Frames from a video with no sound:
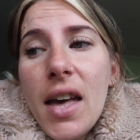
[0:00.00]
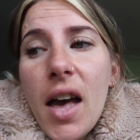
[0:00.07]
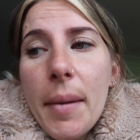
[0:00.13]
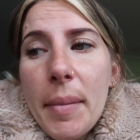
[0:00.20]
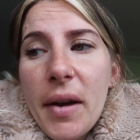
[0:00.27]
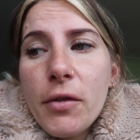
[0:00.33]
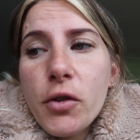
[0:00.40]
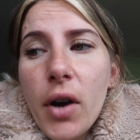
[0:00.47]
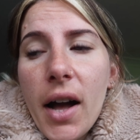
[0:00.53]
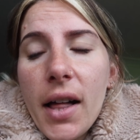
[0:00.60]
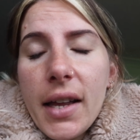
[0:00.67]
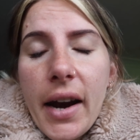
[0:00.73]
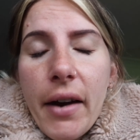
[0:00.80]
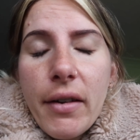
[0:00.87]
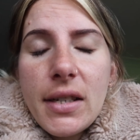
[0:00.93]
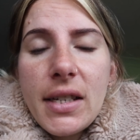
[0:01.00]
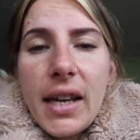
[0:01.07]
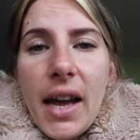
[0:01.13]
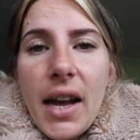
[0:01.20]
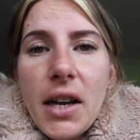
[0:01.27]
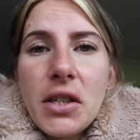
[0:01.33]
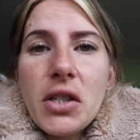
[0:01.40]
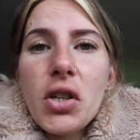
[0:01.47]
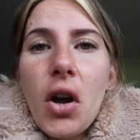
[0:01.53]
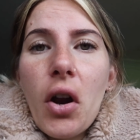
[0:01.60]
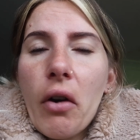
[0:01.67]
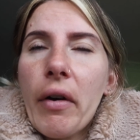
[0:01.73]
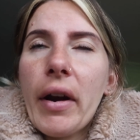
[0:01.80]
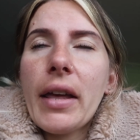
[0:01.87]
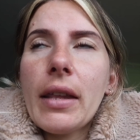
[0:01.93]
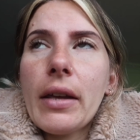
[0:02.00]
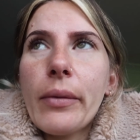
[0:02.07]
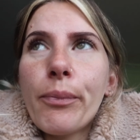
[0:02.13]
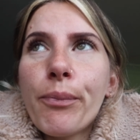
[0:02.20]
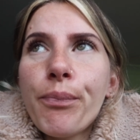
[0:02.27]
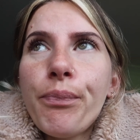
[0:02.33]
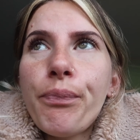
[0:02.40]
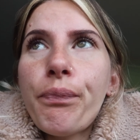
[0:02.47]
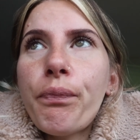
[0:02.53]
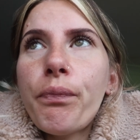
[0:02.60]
a bit of trial and error to get her to tolerate them.